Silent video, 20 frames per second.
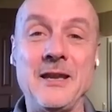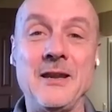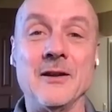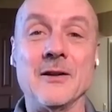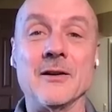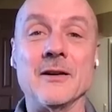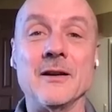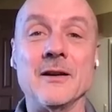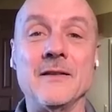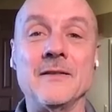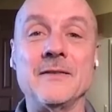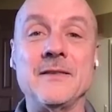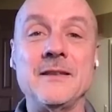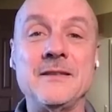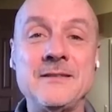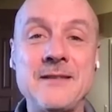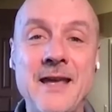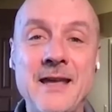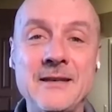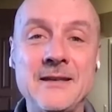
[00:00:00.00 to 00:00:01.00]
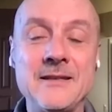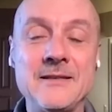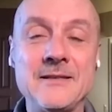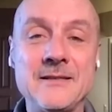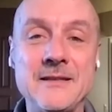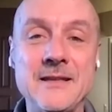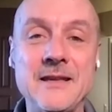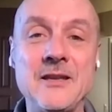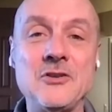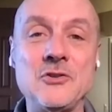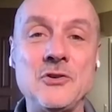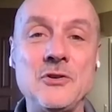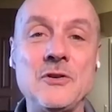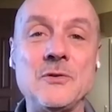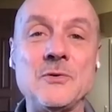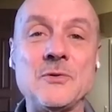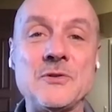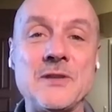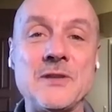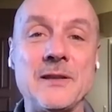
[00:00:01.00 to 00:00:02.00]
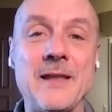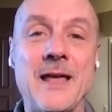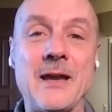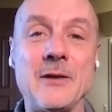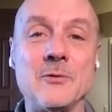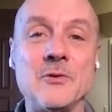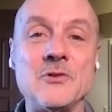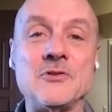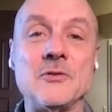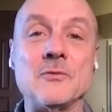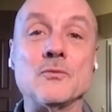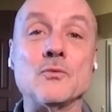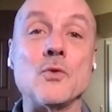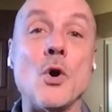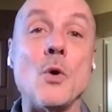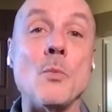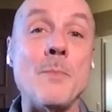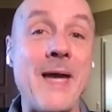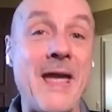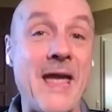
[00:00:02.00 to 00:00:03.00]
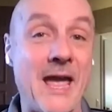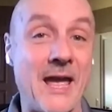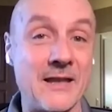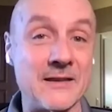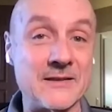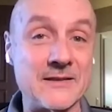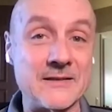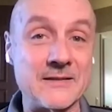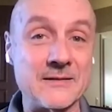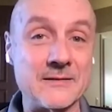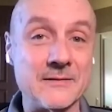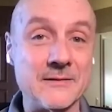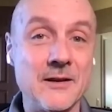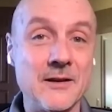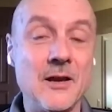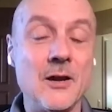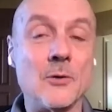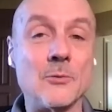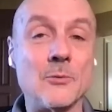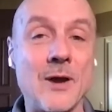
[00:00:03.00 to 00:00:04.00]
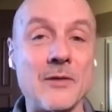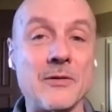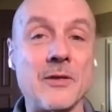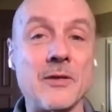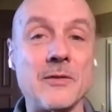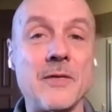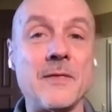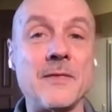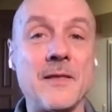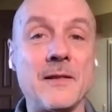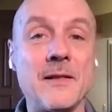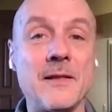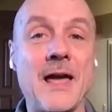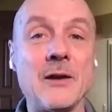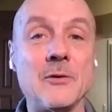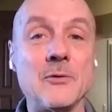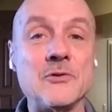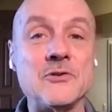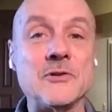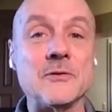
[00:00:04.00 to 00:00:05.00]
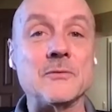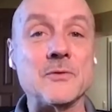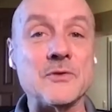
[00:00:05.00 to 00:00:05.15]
here is the tendency to use the language of romance rather than the language of